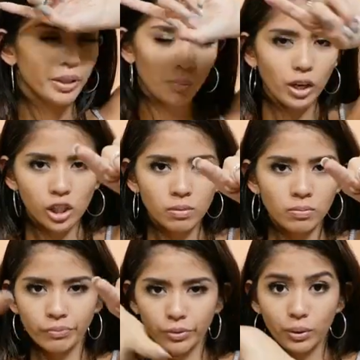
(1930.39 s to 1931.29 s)
Watching you.
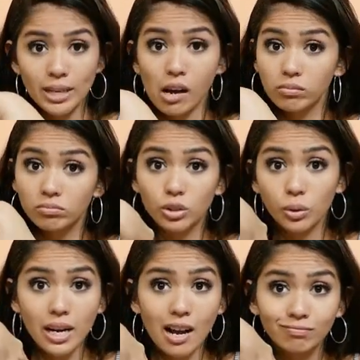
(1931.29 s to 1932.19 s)
Do it now. Do
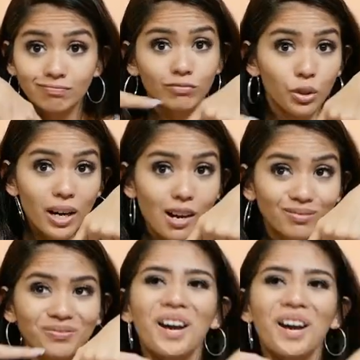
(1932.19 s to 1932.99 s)
it now. Do it now.